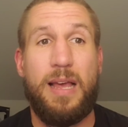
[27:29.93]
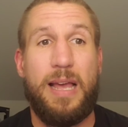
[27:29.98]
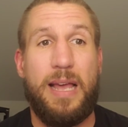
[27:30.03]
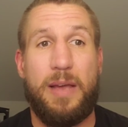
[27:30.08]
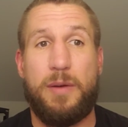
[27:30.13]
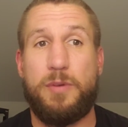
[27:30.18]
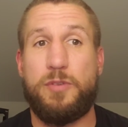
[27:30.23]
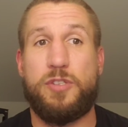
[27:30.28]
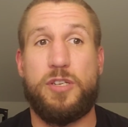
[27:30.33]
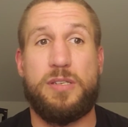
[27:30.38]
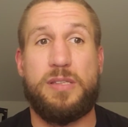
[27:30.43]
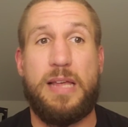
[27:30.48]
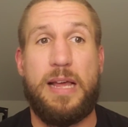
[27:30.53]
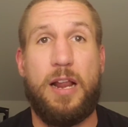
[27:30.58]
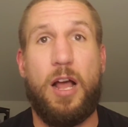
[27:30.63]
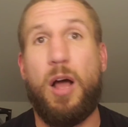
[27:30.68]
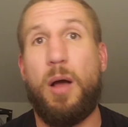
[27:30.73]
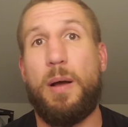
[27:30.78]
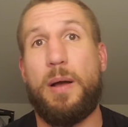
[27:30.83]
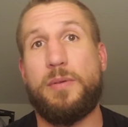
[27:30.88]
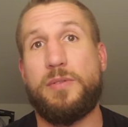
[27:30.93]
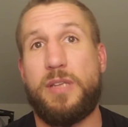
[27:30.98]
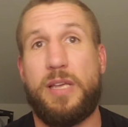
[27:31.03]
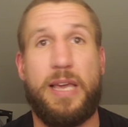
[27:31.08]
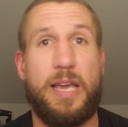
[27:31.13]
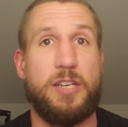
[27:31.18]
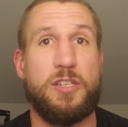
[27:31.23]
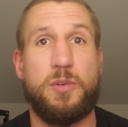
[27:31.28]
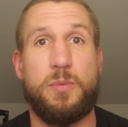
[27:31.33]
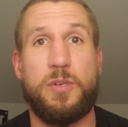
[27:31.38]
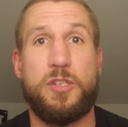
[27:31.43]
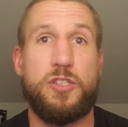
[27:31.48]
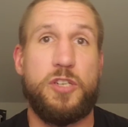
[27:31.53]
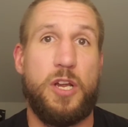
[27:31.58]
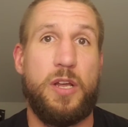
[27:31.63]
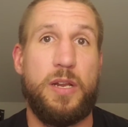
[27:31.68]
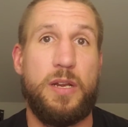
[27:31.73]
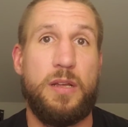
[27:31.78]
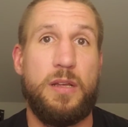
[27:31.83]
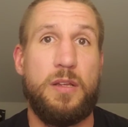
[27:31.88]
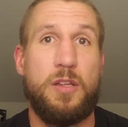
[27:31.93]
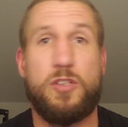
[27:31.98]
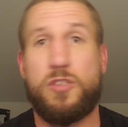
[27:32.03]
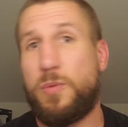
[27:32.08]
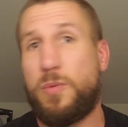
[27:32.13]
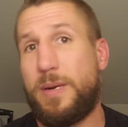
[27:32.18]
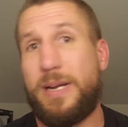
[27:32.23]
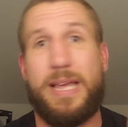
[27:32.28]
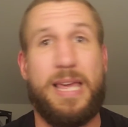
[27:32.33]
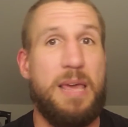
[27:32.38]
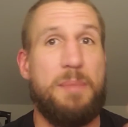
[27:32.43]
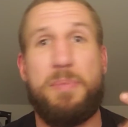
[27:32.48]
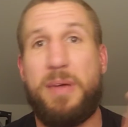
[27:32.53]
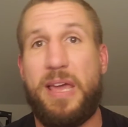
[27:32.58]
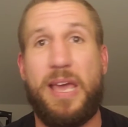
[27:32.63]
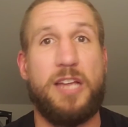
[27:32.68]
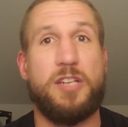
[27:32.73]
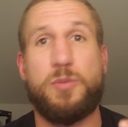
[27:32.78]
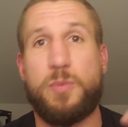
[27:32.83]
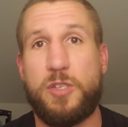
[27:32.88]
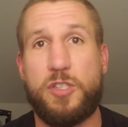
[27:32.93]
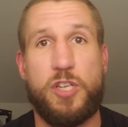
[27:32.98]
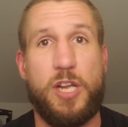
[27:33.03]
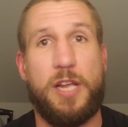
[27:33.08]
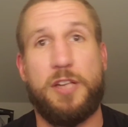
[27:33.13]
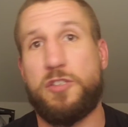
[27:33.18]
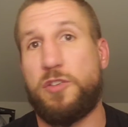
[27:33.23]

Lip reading: It was just that, I was engaging with Jane, so we're going to keep engaging with Jane.